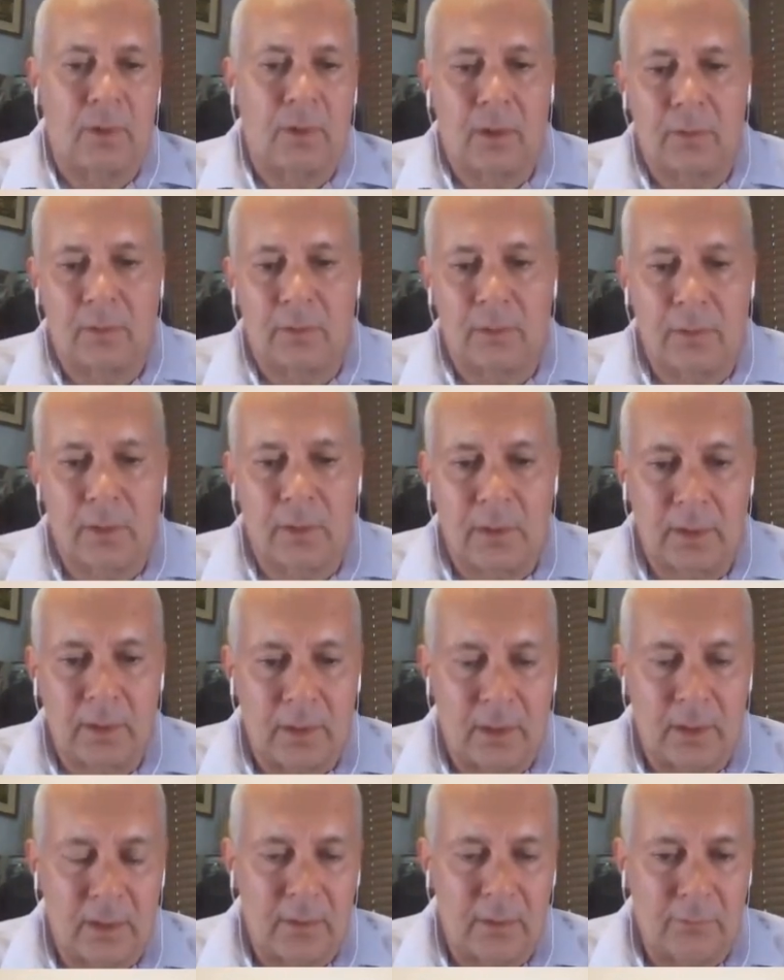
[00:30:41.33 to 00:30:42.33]

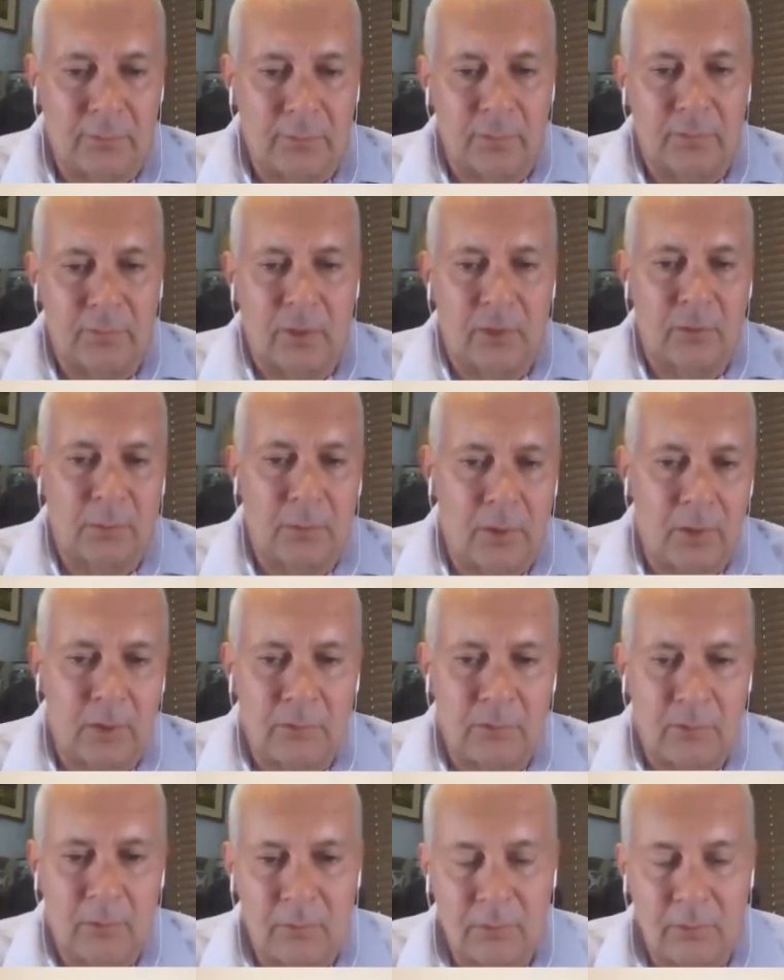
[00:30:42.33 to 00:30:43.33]
our first
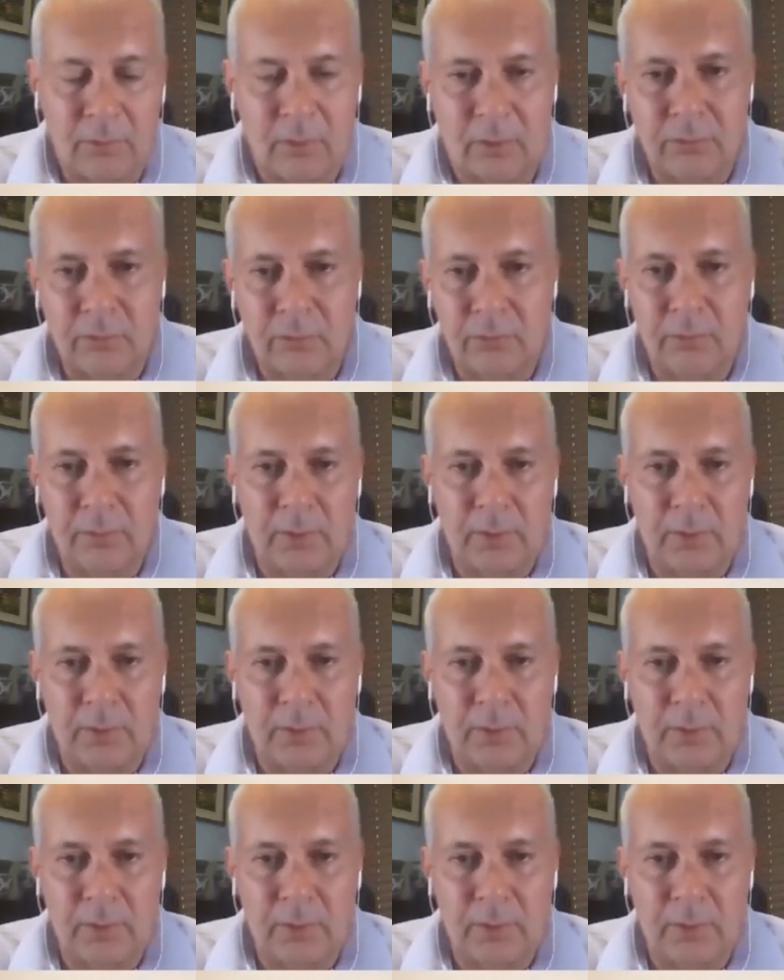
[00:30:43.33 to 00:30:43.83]
exploration results.